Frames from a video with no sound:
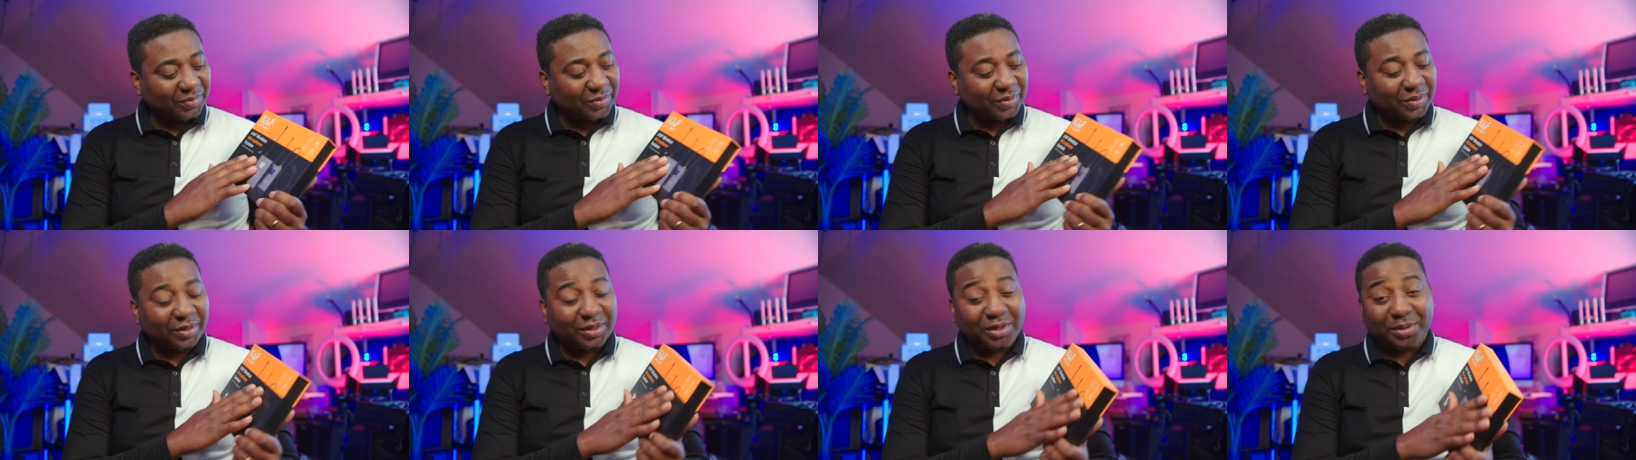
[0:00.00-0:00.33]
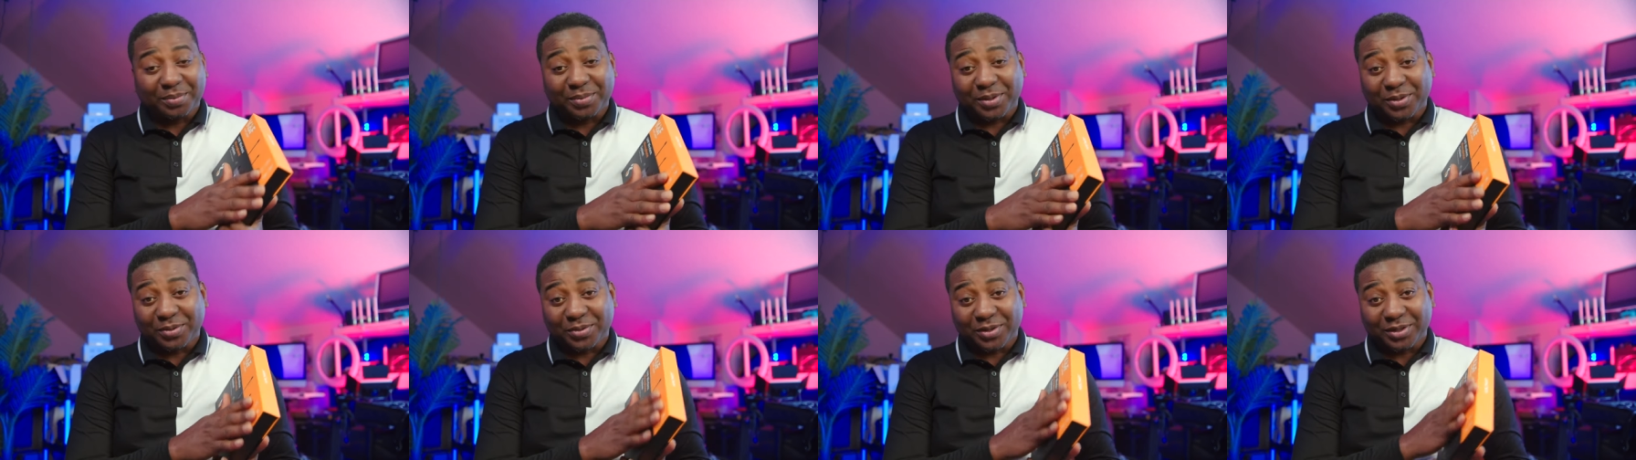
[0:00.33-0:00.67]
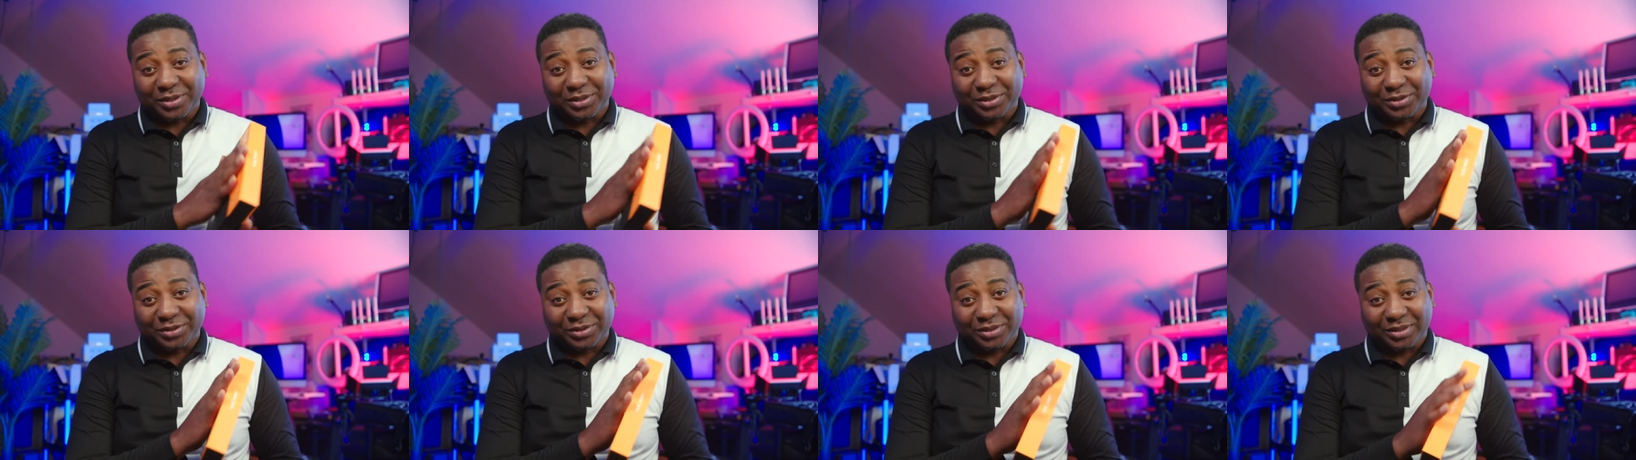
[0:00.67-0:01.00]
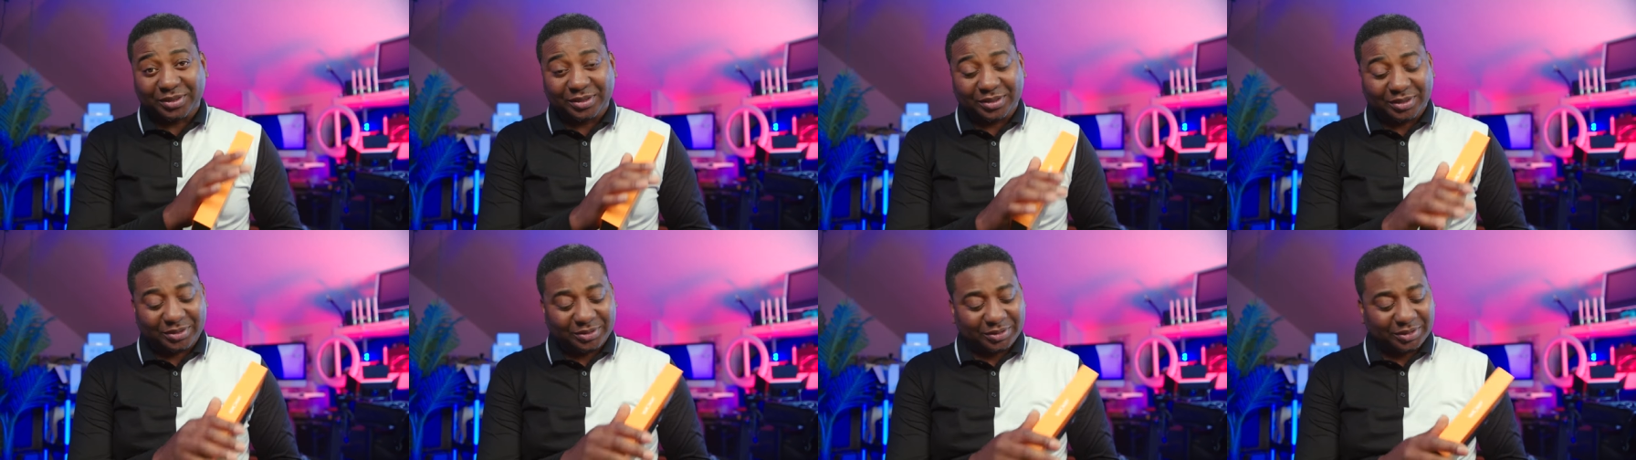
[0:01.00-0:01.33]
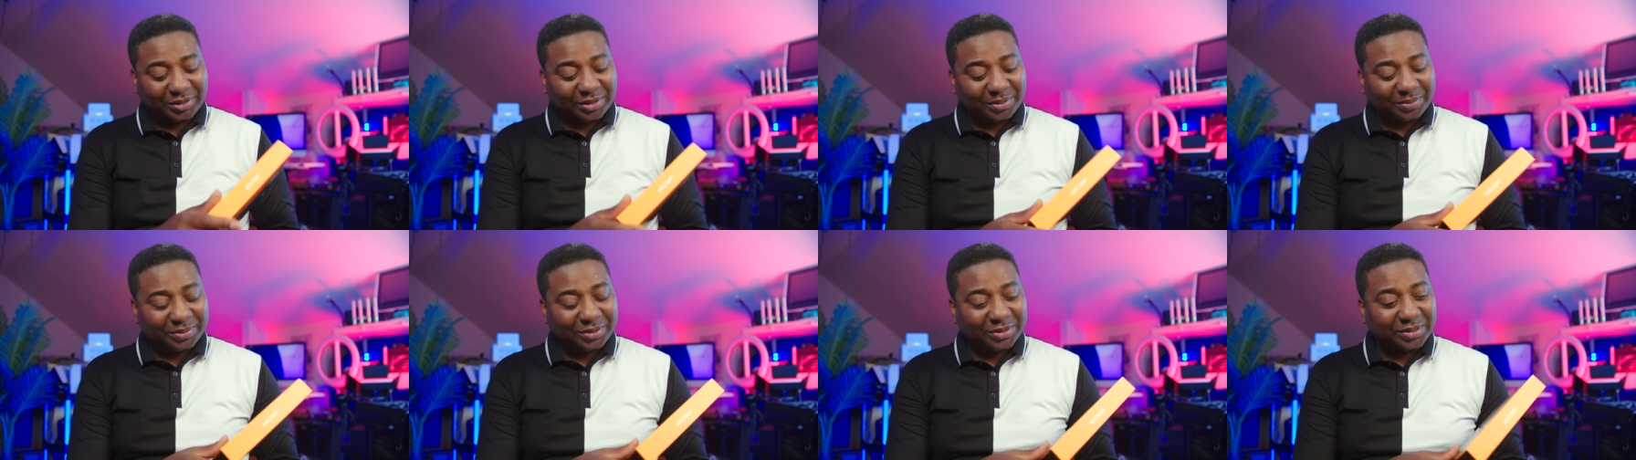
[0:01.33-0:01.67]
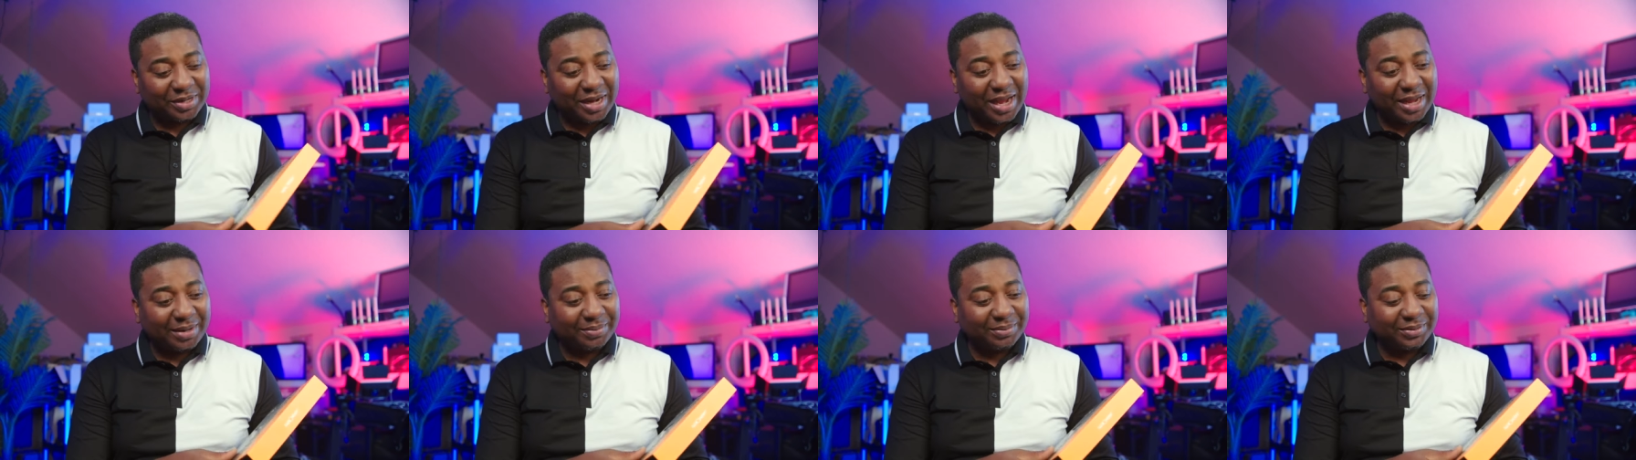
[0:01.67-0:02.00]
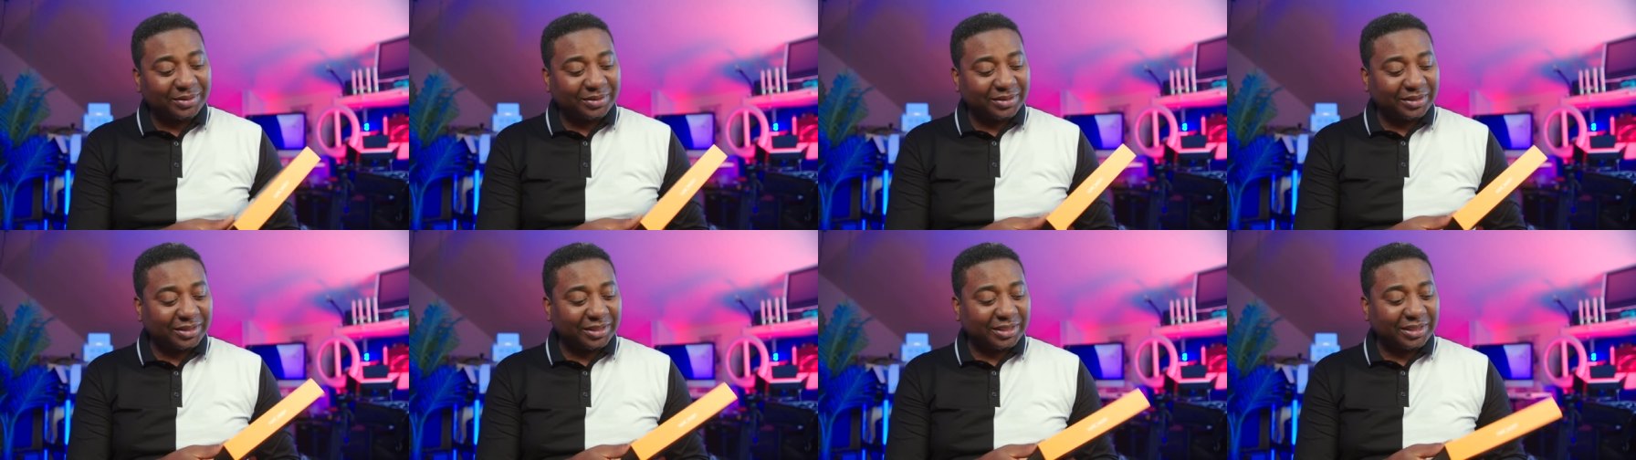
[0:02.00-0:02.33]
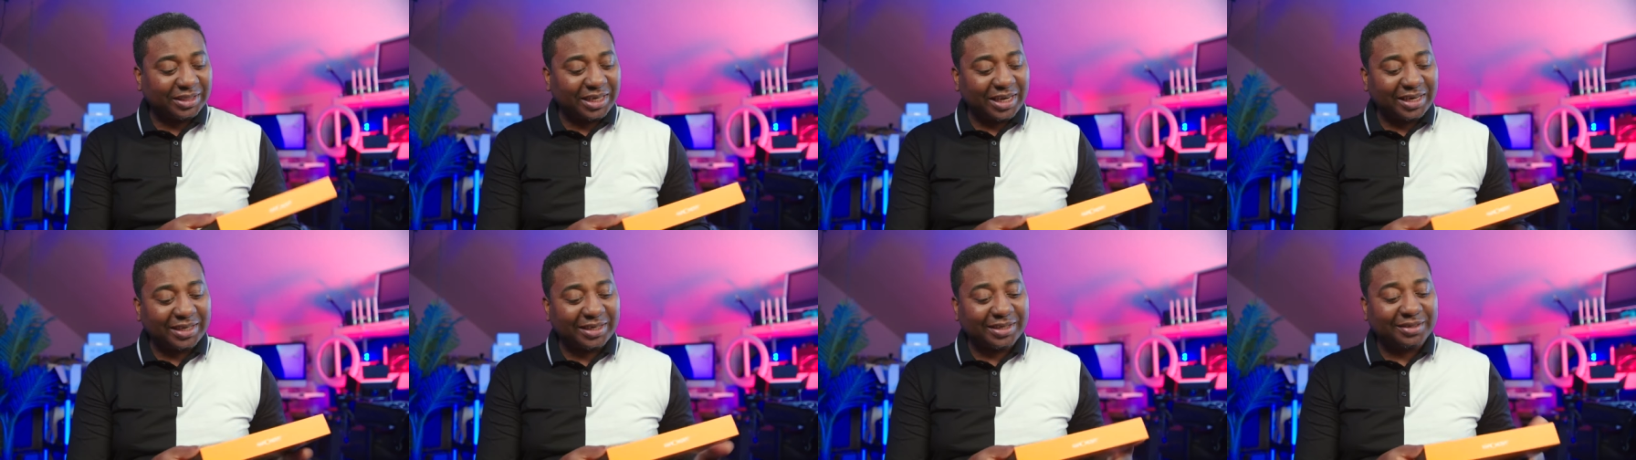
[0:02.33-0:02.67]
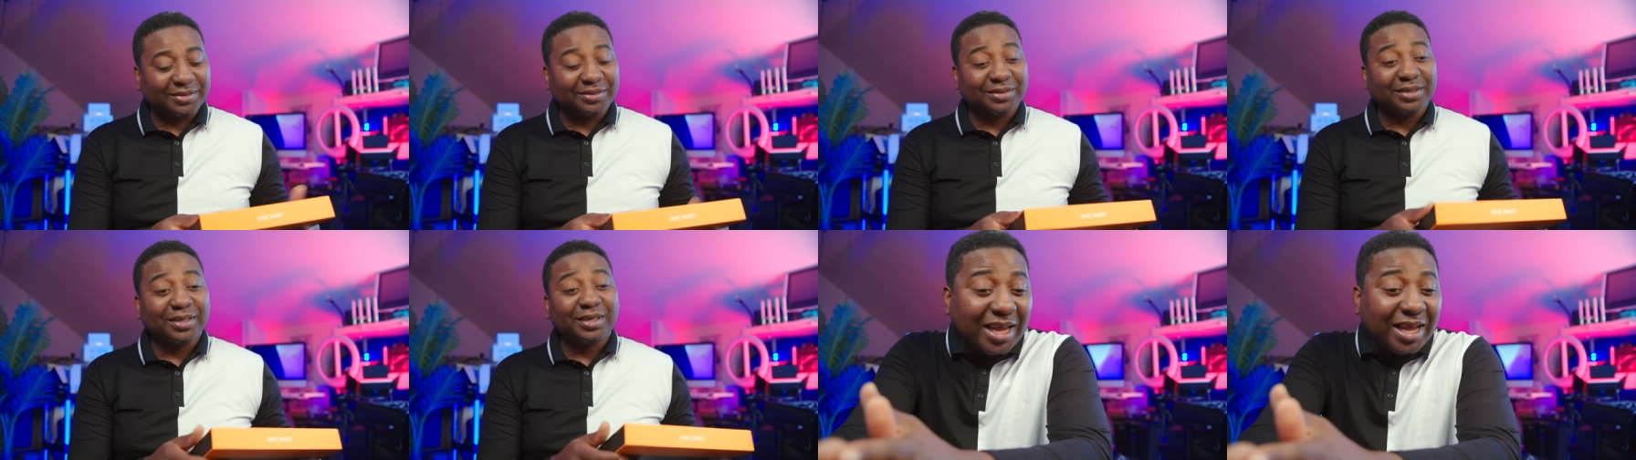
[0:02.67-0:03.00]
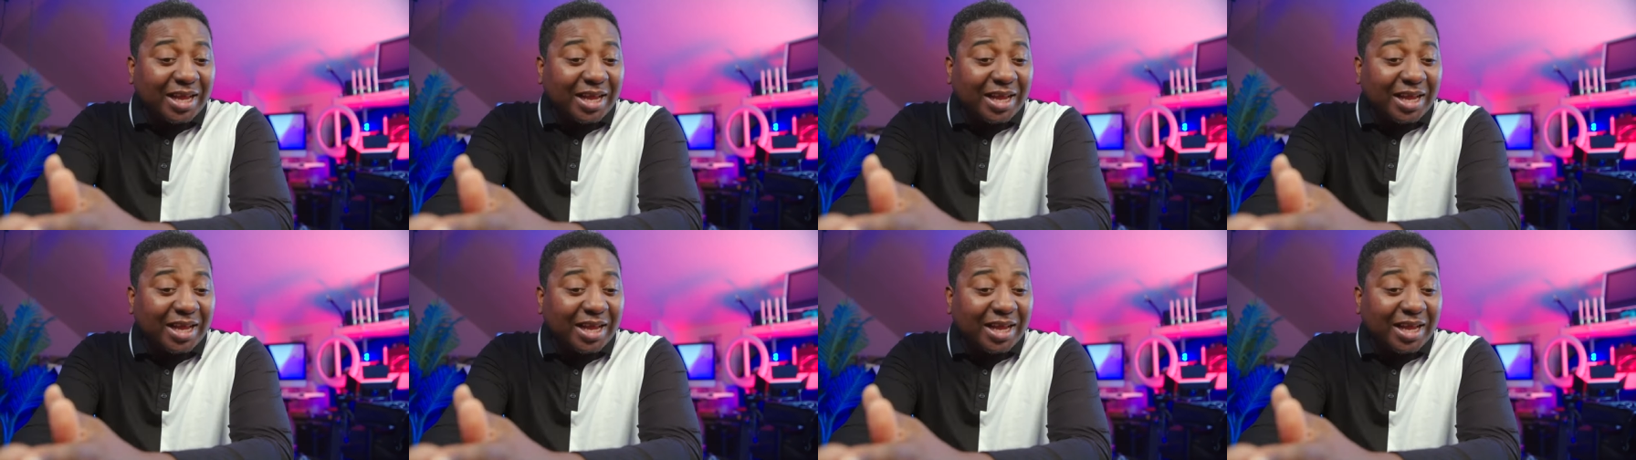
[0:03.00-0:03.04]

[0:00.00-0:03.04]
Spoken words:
number one, you subscribe to the channel.